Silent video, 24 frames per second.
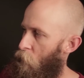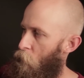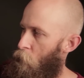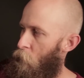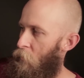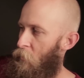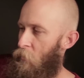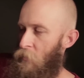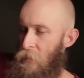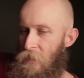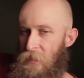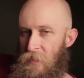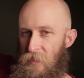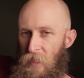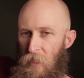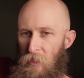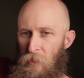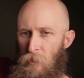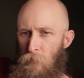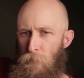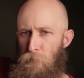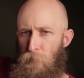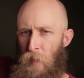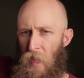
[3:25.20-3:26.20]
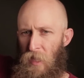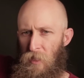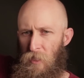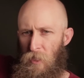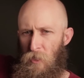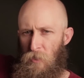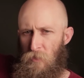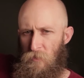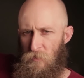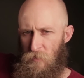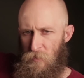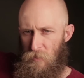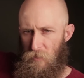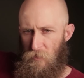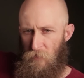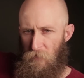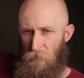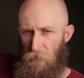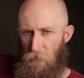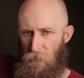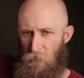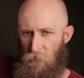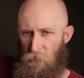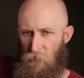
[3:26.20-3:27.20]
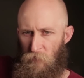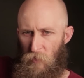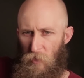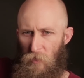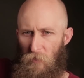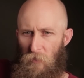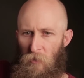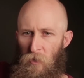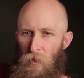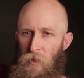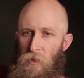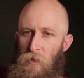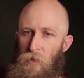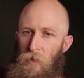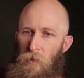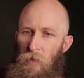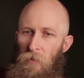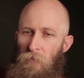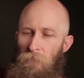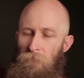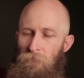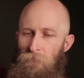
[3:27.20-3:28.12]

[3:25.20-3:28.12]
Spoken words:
when you extend your bellows further.